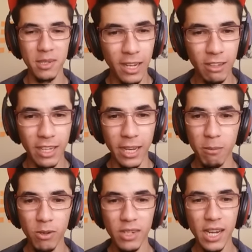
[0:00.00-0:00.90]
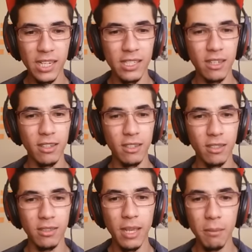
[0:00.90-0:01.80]
Okay, Movie Night Terror,
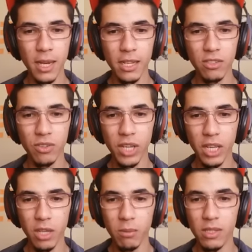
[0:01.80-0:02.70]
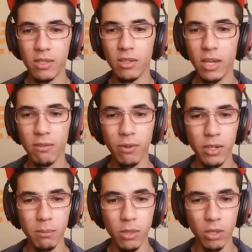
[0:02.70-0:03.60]
contaminate three humans to kill
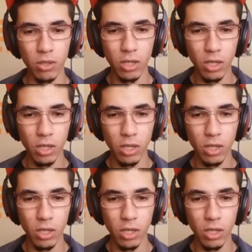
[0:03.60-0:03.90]
forty more.